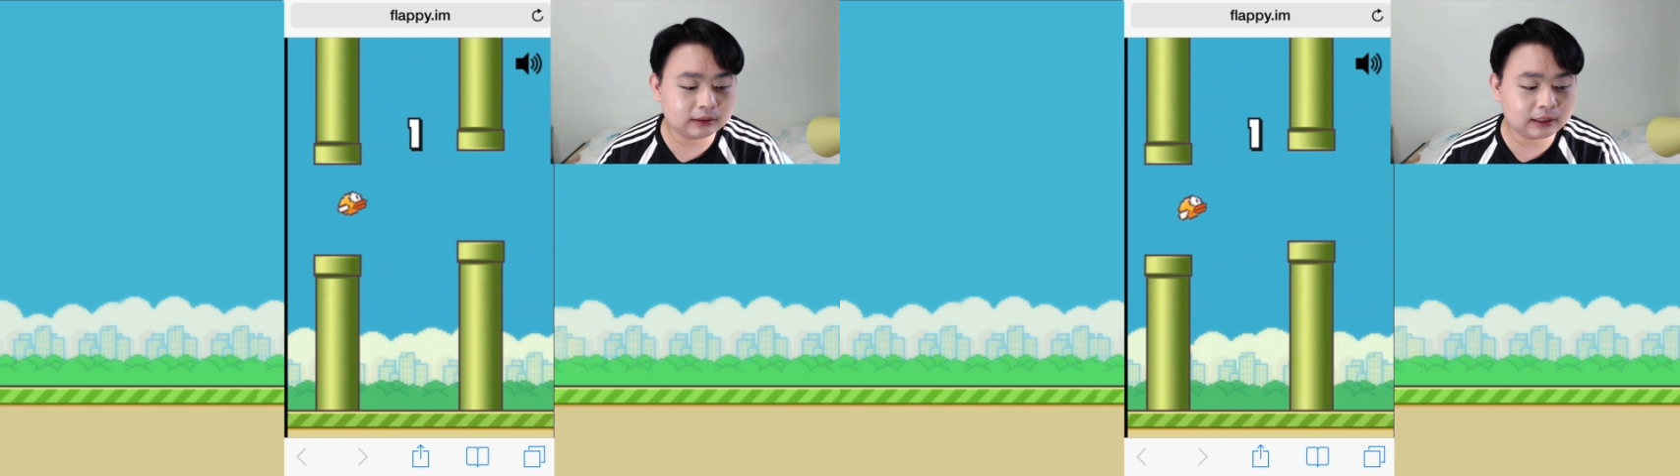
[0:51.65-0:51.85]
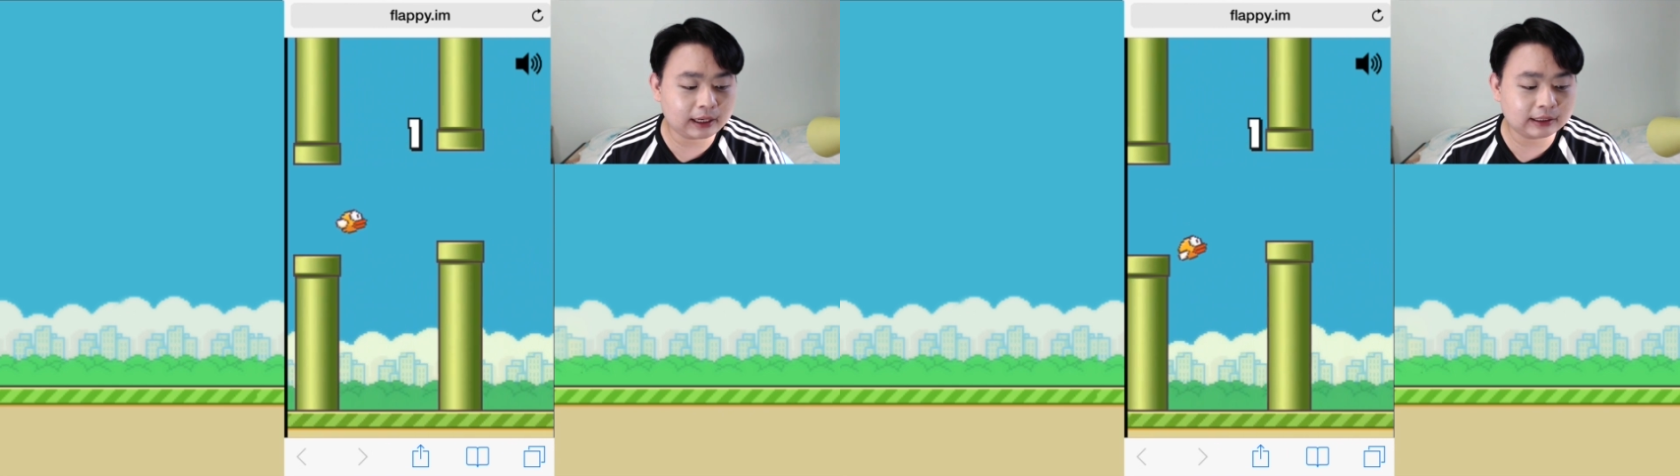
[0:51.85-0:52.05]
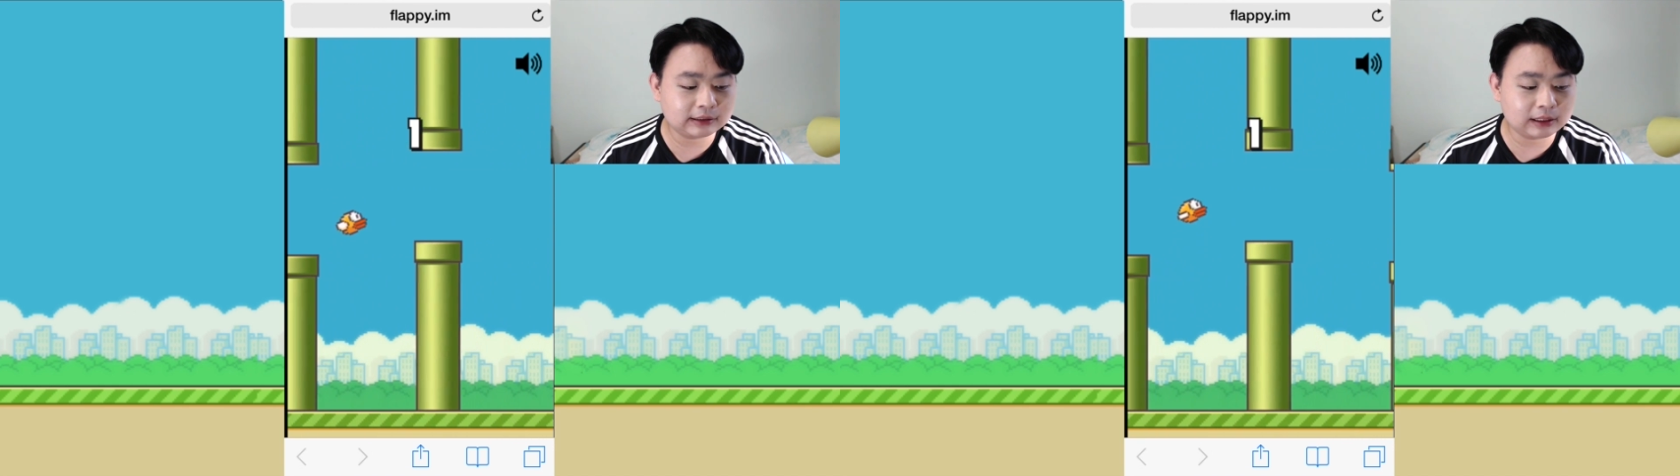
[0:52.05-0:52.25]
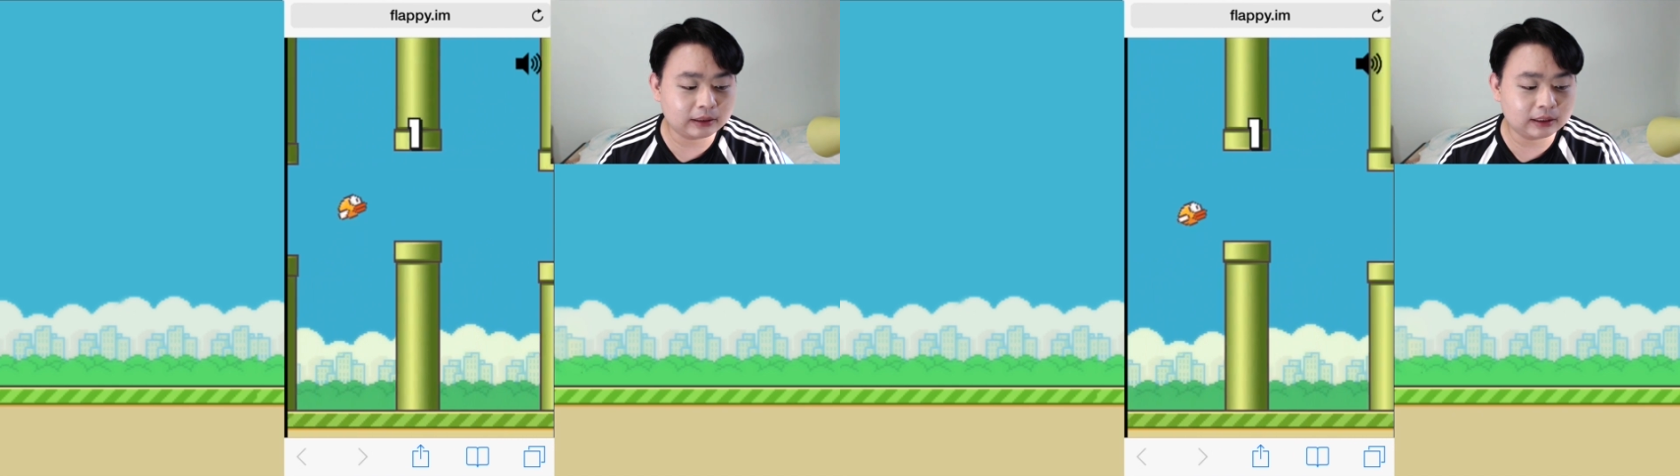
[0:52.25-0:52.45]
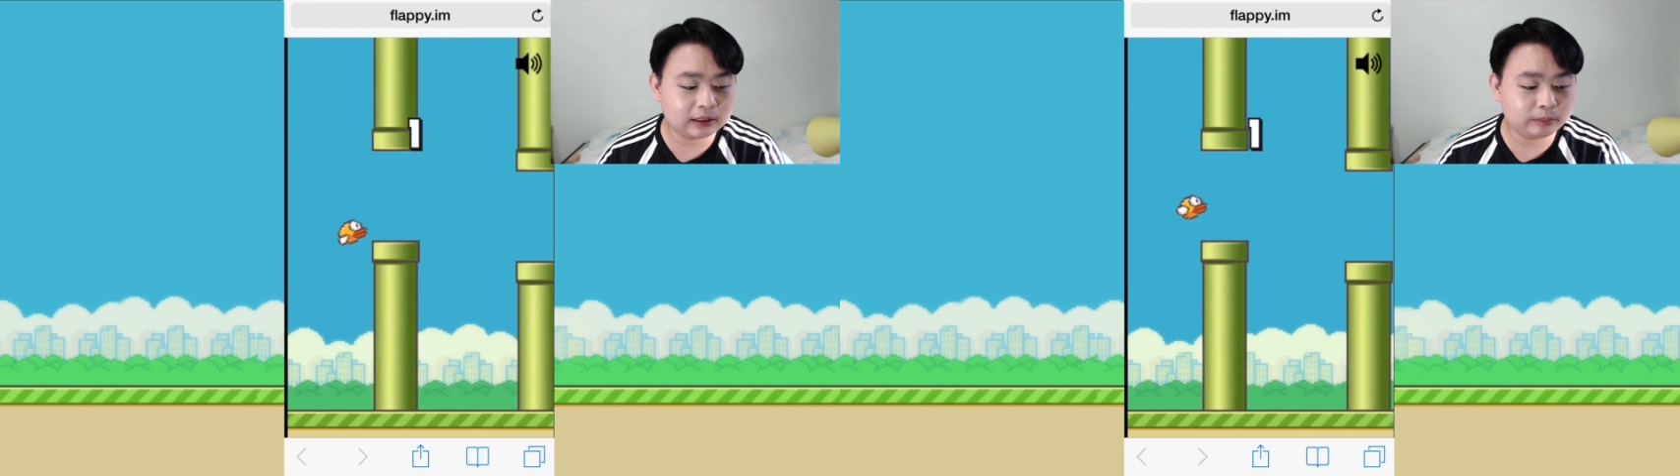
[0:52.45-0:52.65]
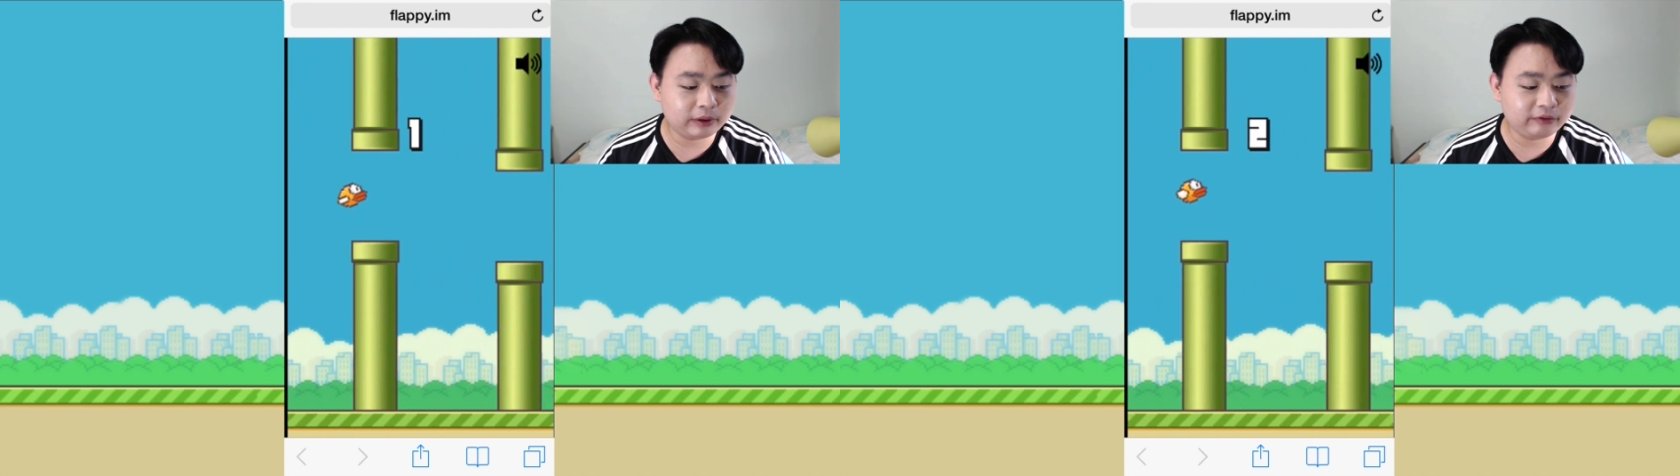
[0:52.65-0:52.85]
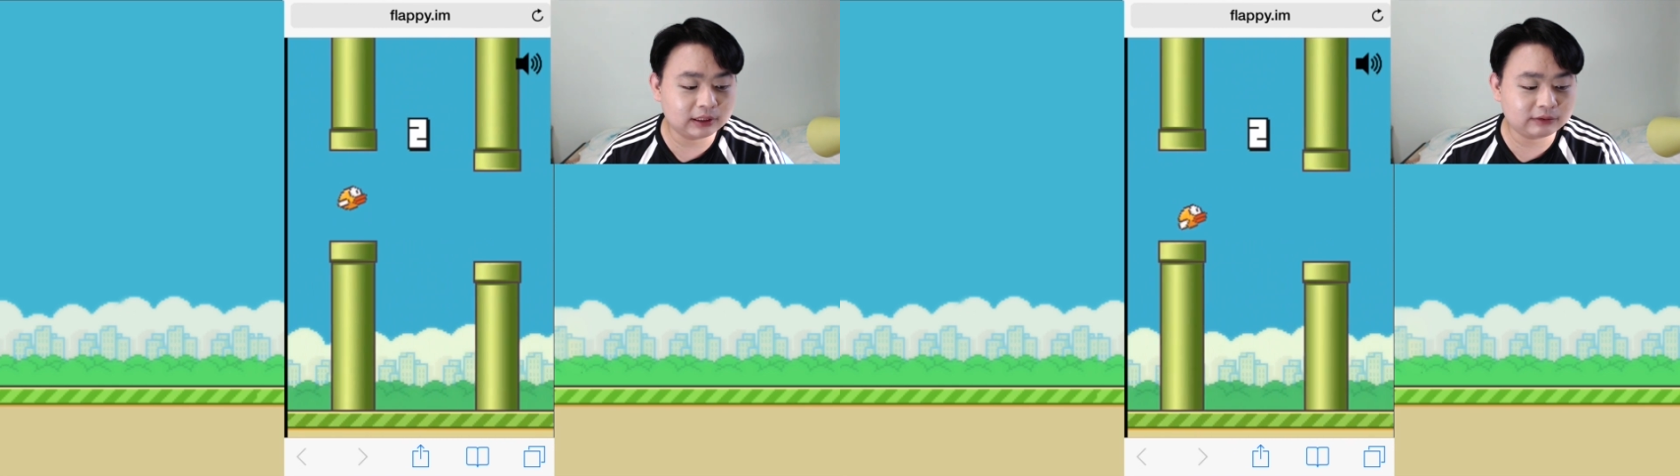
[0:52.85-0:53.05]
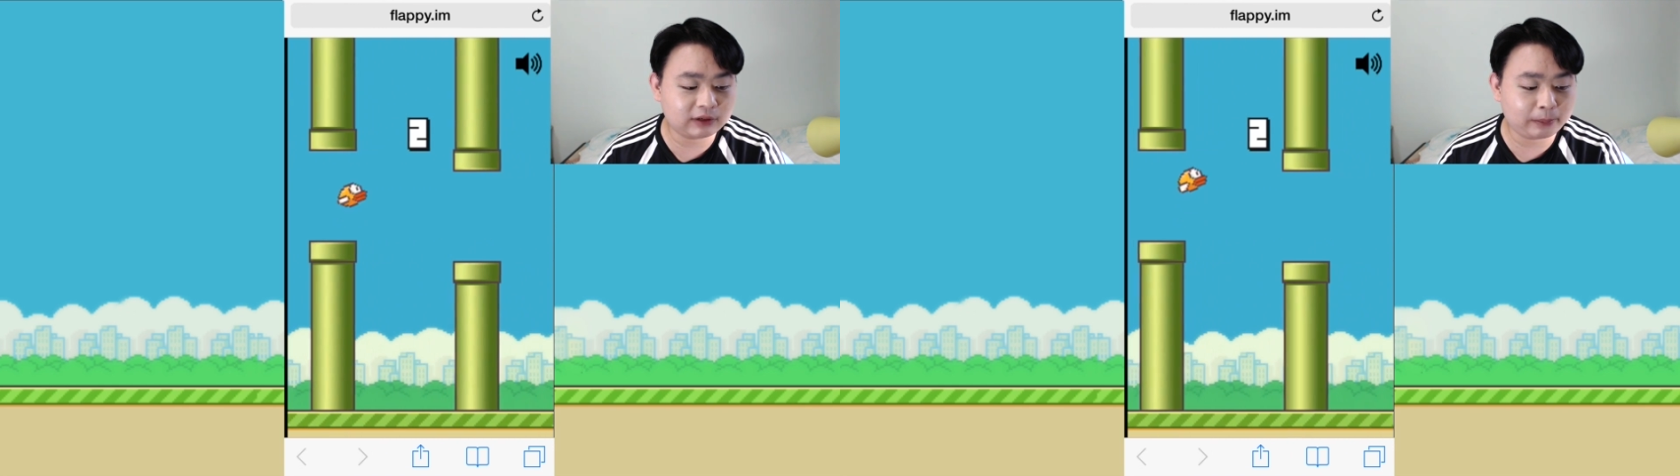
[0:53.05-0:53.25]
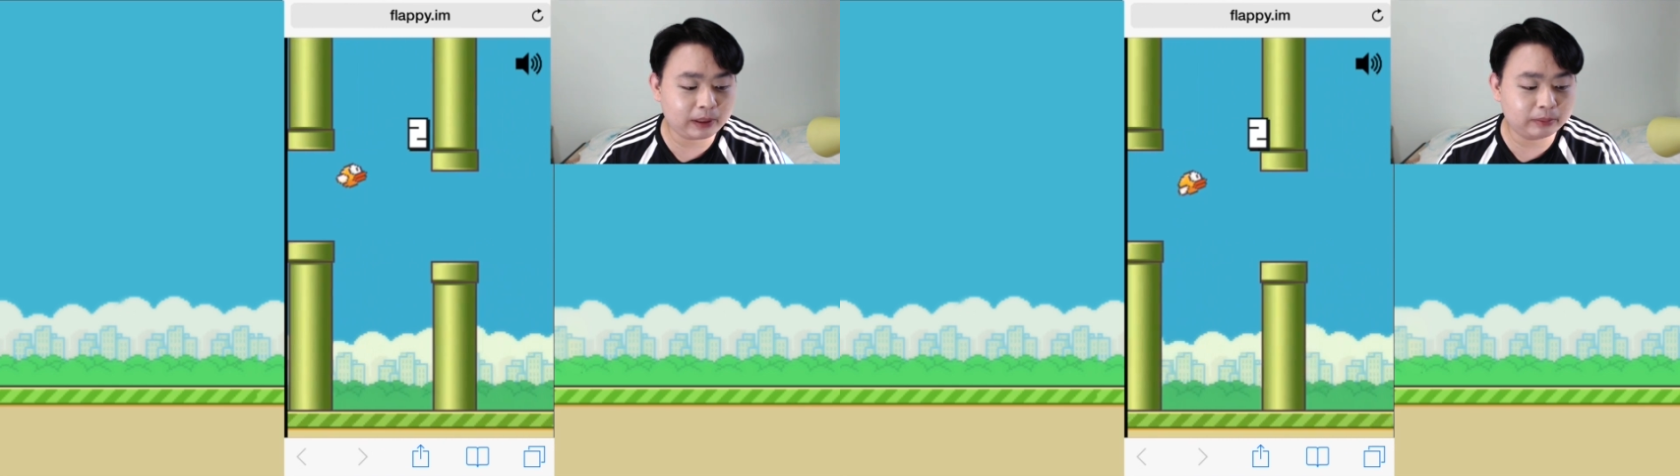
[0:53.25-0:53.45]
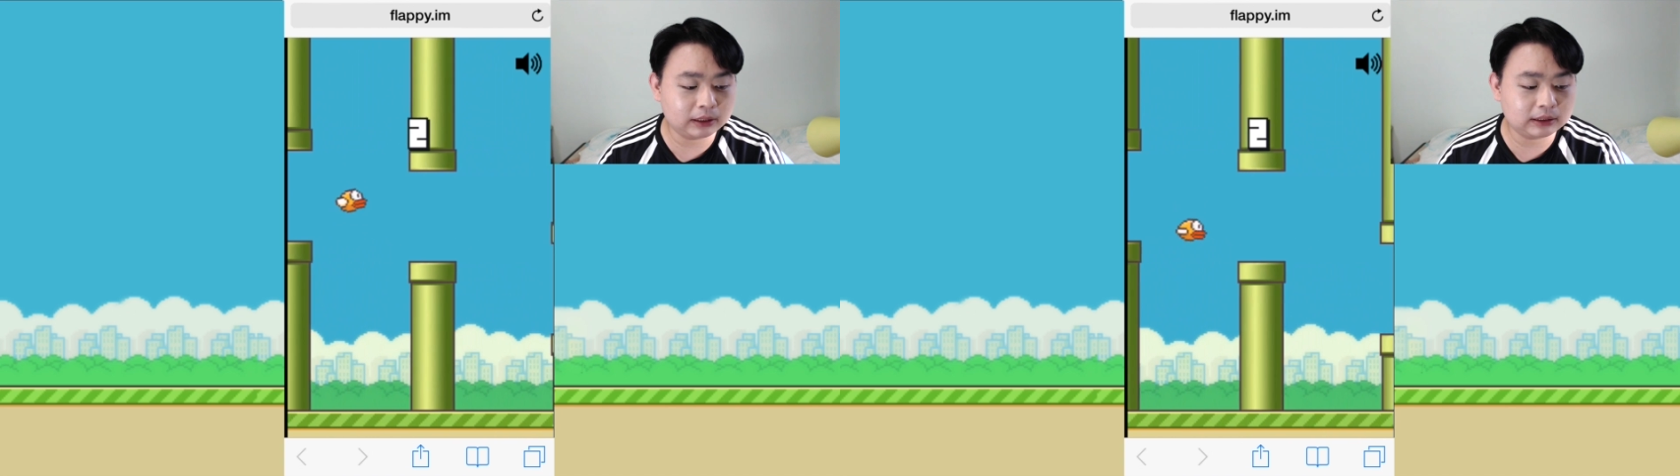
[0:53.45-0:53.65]
as the previous Flappy
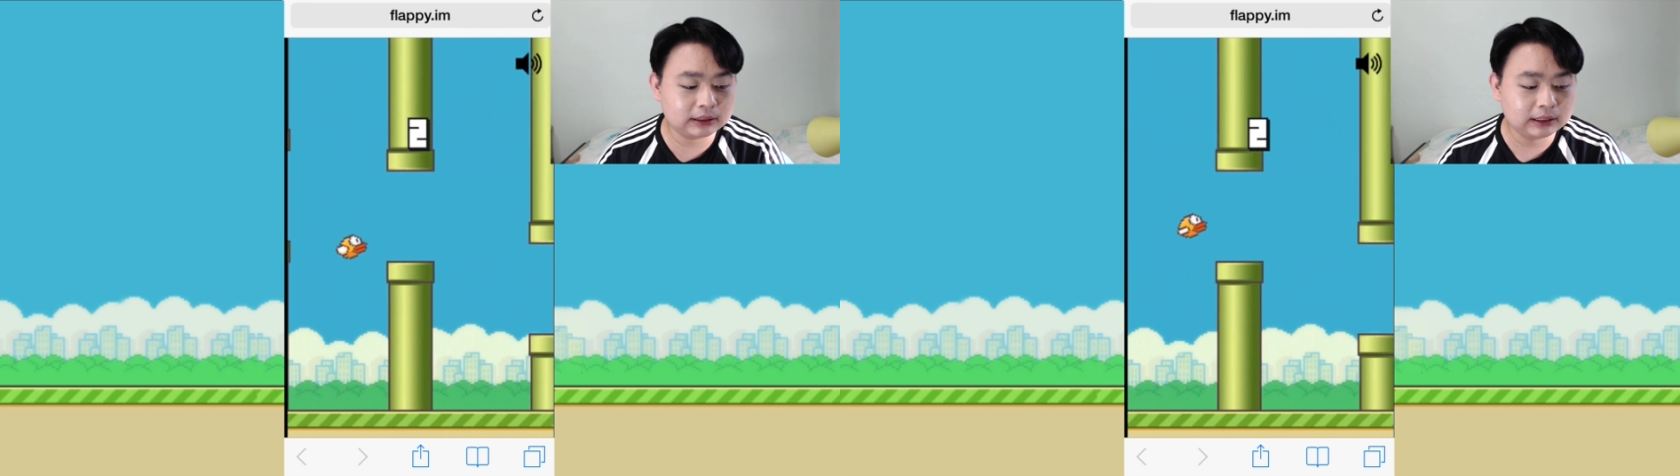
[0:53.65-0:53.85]
Bird.